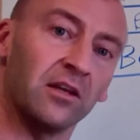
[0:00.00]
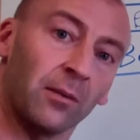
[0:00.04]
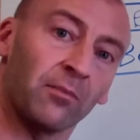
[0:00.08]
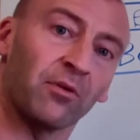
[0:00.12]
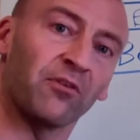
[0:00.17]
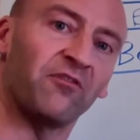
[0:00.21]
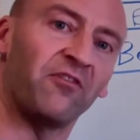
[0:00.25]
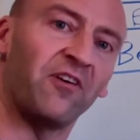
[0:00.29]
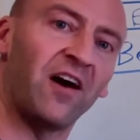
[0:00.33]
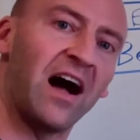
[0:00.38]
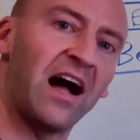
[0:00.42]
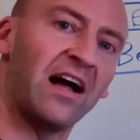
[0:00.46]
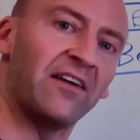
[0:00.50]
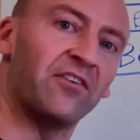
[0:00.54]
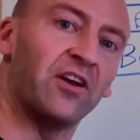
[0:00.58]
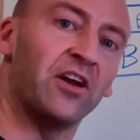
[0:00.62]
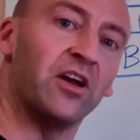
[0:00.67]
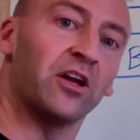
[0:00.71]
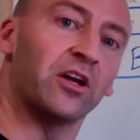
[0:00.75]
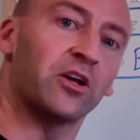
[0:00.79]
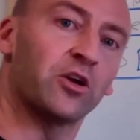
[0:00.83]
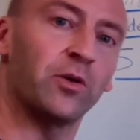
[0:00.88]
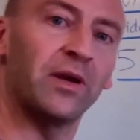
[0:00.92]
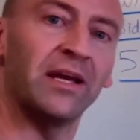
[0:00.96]
number 5,
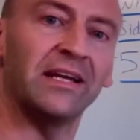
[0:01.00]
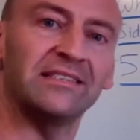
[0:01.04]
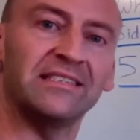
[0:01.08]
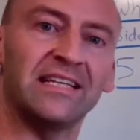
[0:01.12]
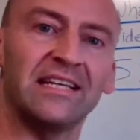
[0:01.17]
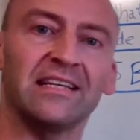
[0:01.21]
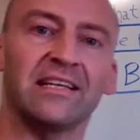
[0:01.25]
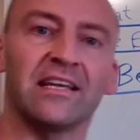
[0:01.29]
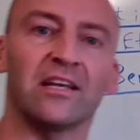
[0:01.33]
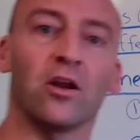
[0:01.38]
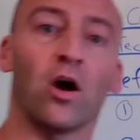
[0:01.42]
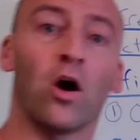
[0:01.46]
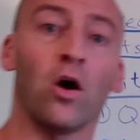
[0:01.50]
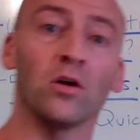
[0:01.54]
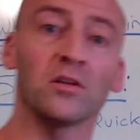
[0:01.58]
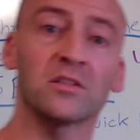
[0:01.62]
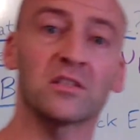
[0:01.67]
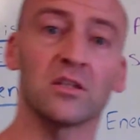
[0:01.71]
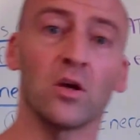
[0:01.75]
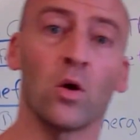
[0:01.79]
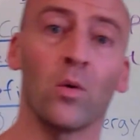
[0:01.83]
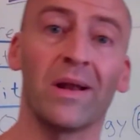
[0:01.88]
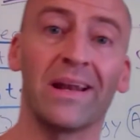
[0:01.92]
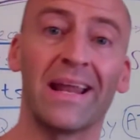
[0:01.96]
creatine can
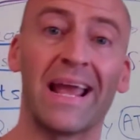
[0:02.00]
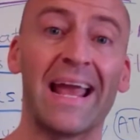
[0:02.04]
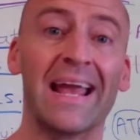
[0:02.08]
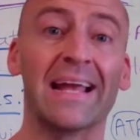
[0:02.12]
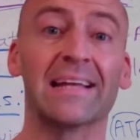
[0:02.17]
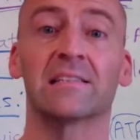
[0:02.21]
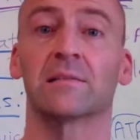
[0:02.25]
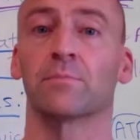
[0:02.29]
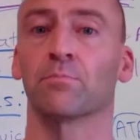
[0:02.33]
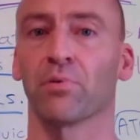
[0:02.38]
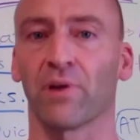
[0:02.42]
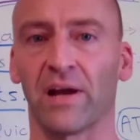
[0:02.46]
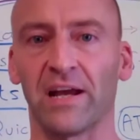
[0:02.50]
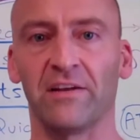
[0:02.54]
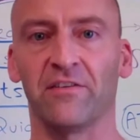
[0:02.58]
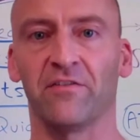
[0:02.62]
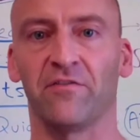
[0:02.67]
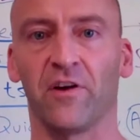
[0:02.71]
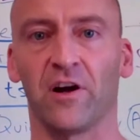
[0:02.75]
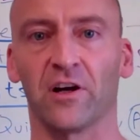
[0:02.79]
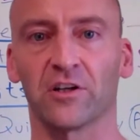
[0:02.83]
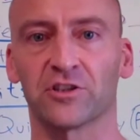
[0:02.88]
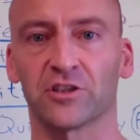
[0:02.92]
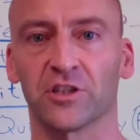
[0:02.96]
also enhance brain
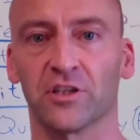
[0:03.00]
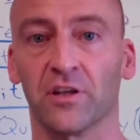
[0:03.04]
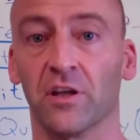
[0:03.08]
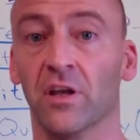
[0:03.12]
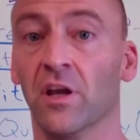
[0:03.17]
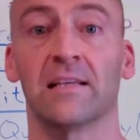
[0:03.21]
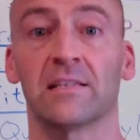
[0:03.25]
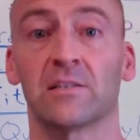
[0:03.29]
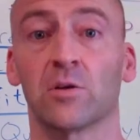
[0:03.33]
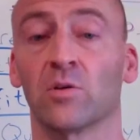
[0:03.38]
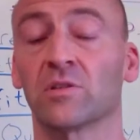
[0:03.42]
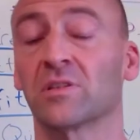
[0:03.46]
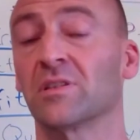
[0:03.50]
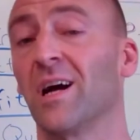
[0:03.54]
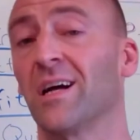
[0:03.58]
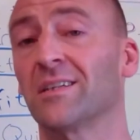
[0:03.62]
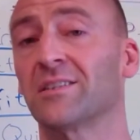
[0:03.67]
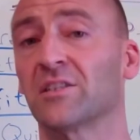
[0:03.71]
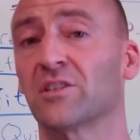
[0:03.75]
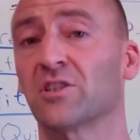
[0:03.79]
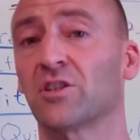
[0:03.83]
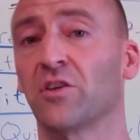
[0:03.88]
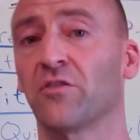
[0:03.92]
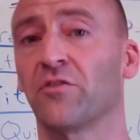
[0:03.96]
function. So it's not
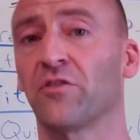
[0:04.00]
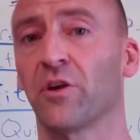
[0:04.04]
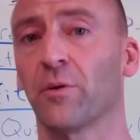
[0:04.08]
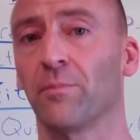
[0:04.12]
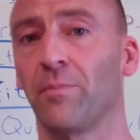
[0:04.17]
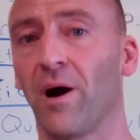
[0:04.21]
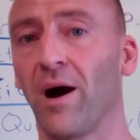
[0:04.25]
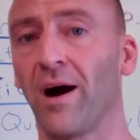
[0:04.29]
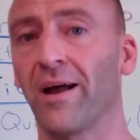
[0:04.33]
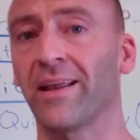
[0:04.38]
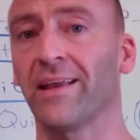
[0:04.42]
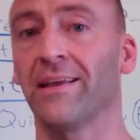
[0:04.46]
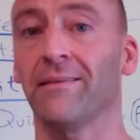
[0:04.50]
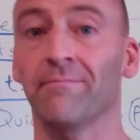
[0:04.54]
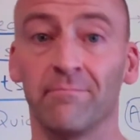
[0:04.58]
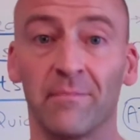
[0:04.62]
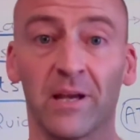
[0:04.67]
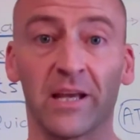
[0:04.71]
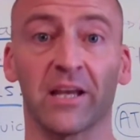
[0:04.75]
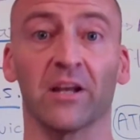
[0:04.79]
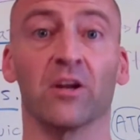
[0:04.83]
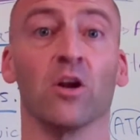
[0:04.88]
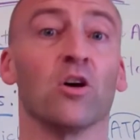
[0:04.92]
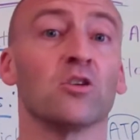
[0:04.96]
just good for your body,
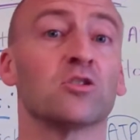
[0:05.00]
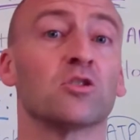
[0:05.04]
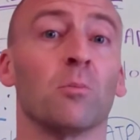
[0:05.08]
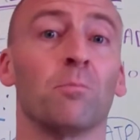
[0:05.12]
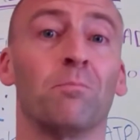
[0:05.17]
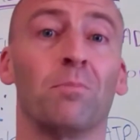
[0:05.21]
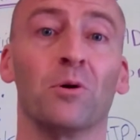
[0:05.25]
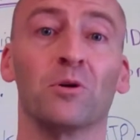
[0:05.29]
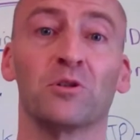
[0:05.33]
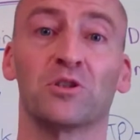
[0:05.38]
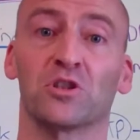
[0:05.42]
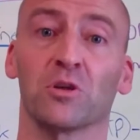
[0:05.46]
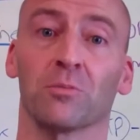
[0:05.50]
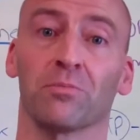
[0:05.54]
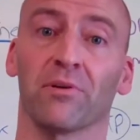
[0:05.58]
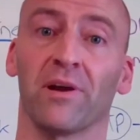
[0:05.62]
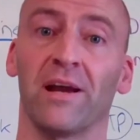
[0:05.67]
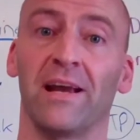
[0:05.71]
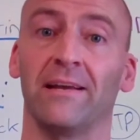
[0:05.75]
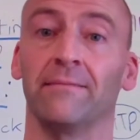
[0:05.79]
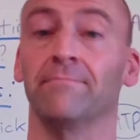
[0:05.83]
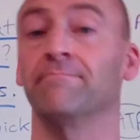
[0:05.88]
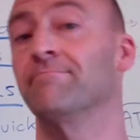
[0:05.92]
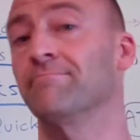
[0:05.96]
it can also boost your
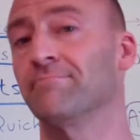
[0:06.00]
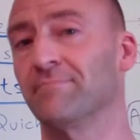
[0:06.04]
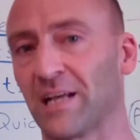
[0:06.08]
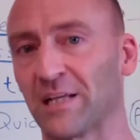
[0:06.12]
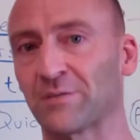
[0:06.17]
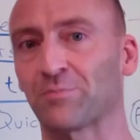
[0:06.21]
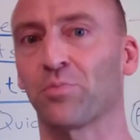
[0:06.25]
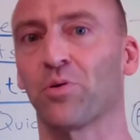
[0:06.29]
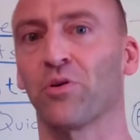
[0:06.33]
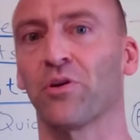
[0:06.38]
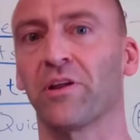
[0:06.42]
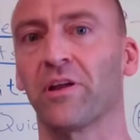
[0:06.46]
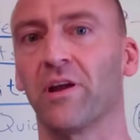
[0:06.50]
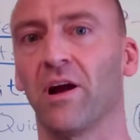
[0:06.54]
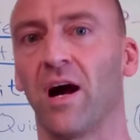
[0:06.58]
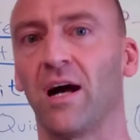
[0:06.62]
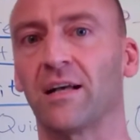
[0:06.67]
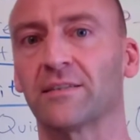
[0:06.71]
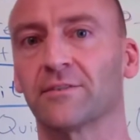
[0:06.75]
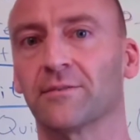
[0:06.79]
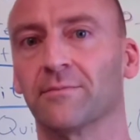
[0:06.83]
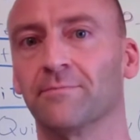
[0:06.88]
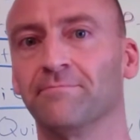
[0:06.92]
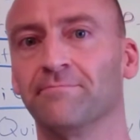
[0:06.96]
brain. That's pretty
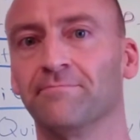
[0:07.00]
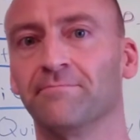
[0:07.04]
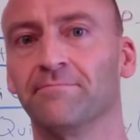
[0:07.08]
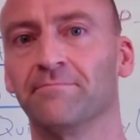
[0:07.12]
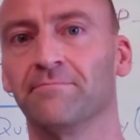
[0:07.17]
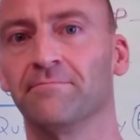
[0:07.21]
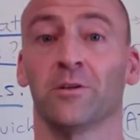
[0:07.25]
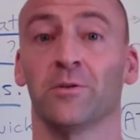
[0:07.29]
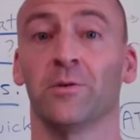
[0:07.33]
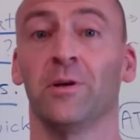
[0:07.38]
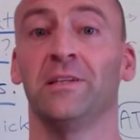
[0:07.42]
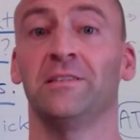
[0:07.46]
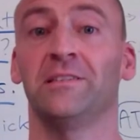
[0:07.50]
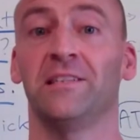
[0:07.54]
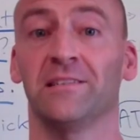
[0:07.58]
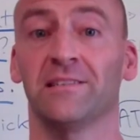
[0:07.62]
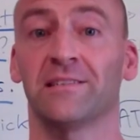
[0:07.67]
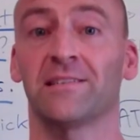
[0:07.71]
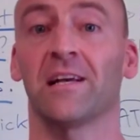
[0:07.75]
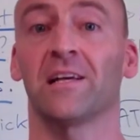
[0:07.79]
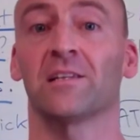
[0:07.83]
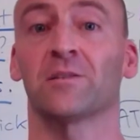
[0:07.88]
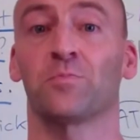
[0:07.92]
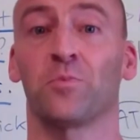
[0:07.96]
awesome. Creatine
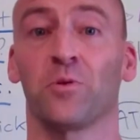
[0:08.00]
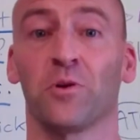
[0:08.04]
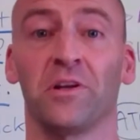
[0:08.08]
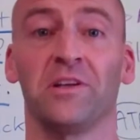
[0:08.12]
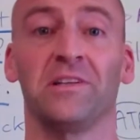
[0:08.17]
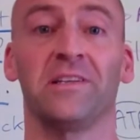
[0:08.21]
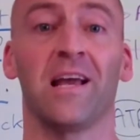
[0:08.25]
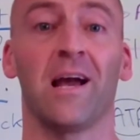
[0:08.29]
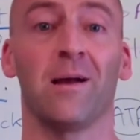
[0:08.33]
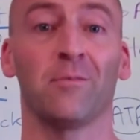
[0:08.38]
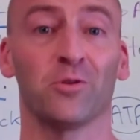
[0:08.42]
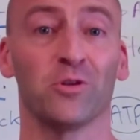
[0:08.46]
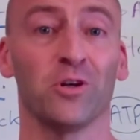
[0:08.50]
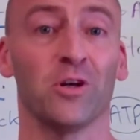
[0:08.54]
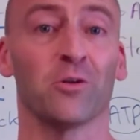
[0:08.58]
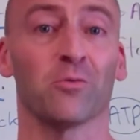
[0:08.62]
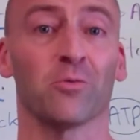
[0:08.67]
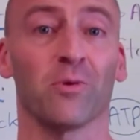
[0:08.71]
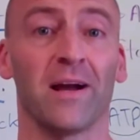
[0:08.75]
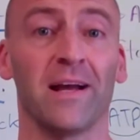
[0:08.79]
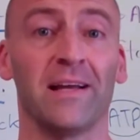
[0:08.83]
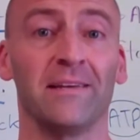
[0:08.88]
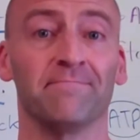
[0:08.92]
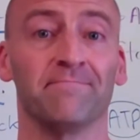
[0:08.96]
sounds pretty damn good,
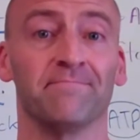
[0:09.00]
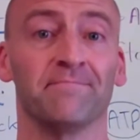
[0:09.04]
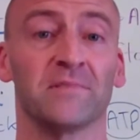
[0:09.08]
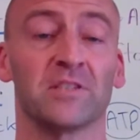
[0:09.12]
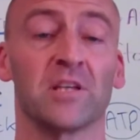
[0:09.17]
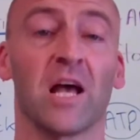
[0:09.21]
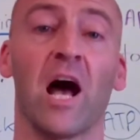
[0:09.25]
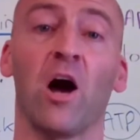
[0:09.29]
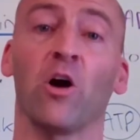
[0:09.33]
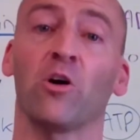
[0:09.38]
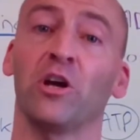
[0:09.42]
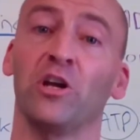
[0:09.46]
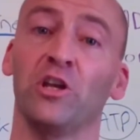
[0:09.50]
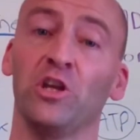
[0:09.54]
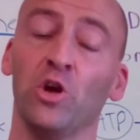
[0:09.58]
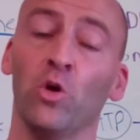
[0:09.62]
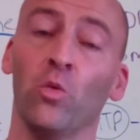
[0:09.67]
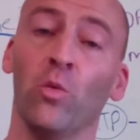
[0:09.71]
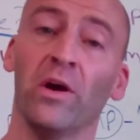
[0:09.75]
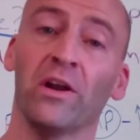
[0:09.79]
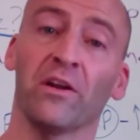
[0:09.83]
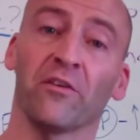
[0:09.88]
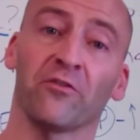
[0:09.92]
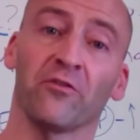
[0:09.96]
right? So how can you
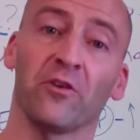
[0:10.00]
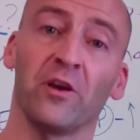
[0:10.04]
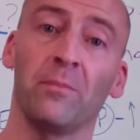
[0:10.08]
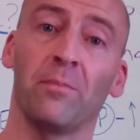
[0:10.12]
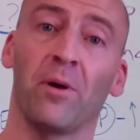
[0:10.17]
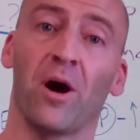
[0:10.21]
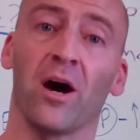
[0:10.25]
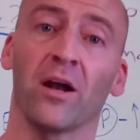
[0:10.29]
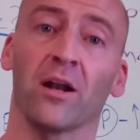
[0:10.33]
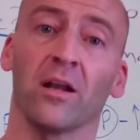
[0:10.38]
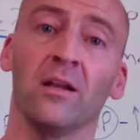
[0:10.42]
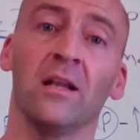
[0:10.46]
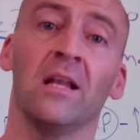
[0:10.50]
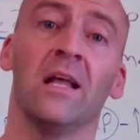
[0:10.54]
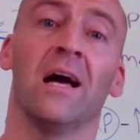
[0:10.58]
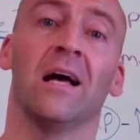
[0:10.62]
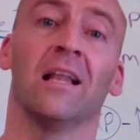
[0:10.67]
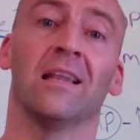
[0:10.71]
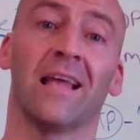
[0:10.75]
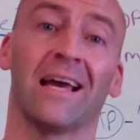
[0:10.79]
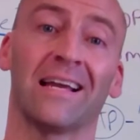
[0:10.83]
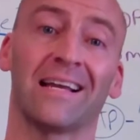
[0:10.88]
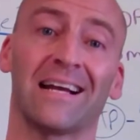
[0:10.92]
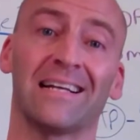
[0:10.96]
win a free bottle?
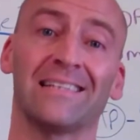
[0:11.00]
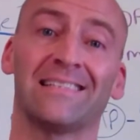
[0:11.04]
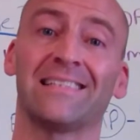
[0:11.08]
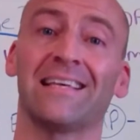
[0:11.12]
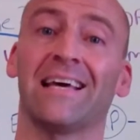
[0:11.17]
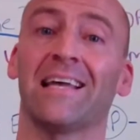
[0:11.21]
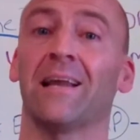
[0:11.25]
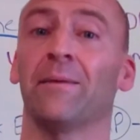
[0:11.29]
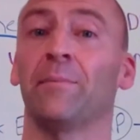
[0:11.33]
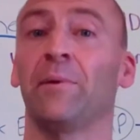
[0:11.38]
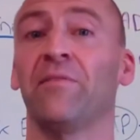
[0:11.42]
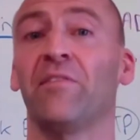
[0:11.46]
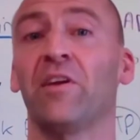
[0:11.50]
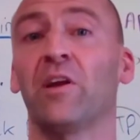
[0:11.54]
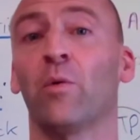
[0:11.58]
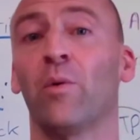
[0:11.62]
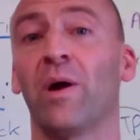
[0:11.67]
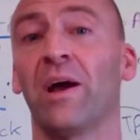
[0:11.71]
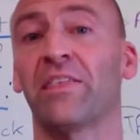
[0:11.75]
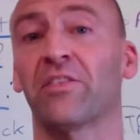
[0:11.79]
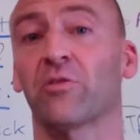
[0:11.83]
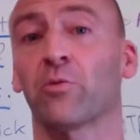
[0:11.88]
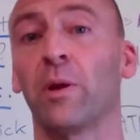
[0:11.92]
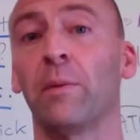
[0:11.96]
Like I said, I'm giving
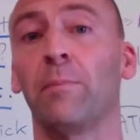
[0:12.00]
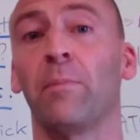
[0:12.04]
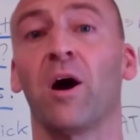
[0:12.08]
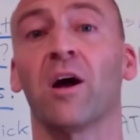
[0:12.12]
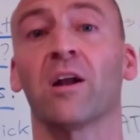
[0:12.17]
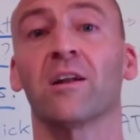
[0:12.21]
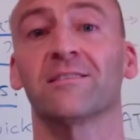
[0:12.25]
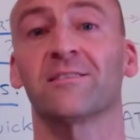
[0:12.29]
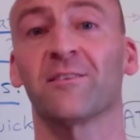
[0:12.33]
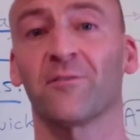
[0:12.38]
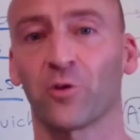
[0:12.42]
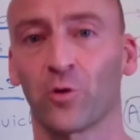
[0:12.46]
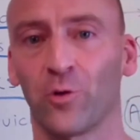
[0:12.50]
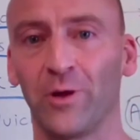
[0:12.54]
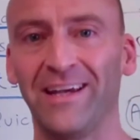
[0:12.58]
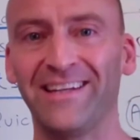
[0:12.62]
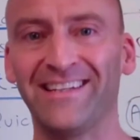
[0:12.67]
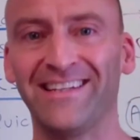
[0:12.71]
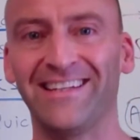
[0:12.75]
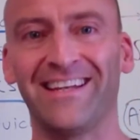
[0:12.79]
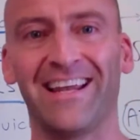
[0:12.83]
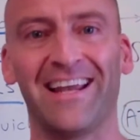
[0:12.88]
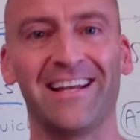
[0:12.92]
away 3 bottles of Creatine